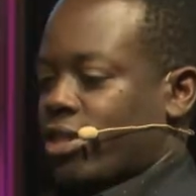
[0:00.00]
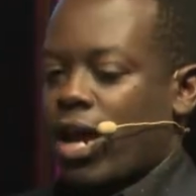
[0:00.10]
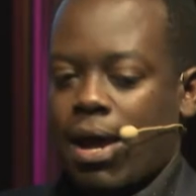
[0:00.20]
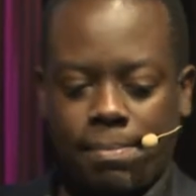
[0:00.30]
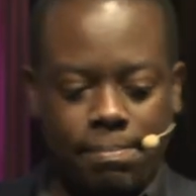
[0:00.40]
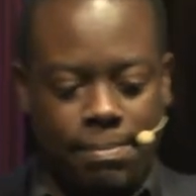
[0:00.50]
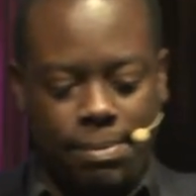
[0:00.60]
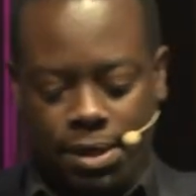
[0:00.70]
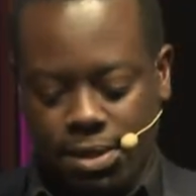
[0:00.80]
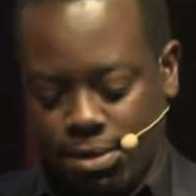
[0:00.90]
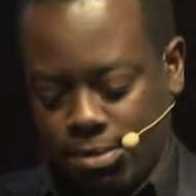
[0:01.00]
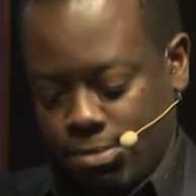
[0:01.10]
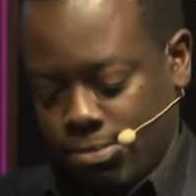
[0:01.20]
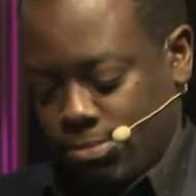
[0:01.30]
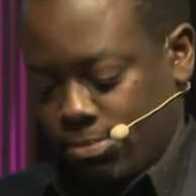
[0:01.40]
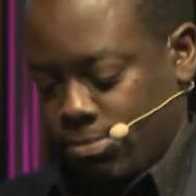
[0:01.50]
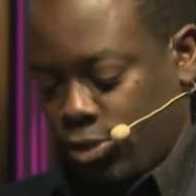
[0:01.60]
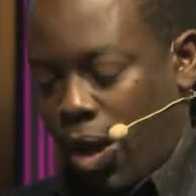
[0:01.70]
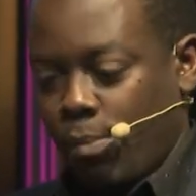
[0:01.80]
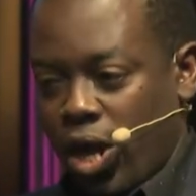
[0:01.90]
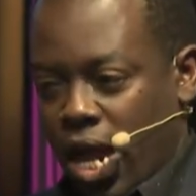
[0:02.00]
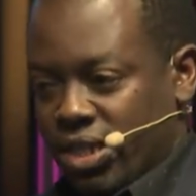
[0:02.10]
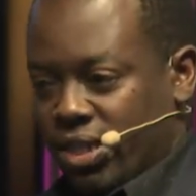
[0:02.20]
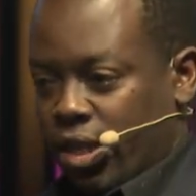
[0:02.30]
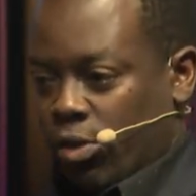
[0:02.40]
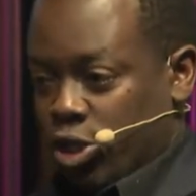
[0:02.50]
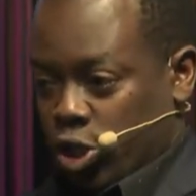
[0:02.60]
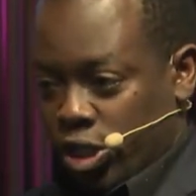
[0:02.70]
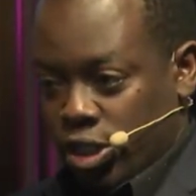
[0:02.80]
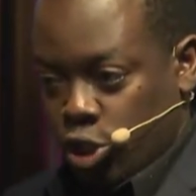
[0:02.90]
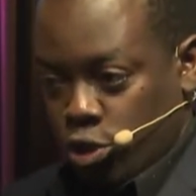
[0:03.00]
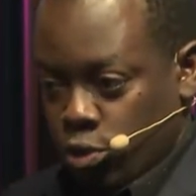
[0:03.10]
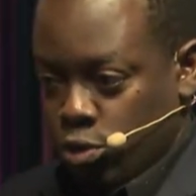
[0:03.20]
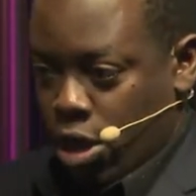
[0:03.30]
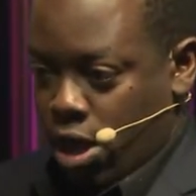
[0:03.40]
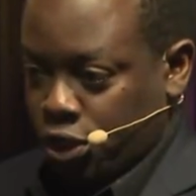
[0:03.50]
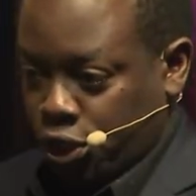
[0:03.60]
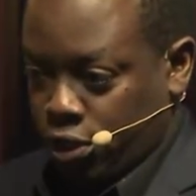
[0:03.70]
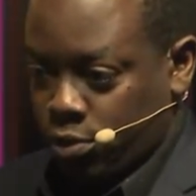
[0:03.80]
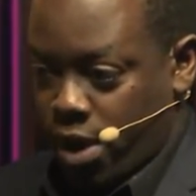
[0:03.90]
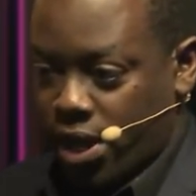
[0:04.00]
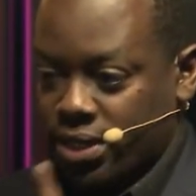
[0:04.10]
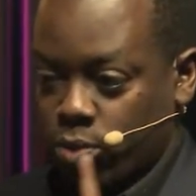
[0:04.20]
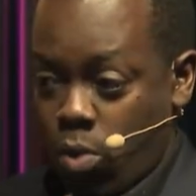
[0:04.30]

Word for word: So I'm going to answer the question in two short ways.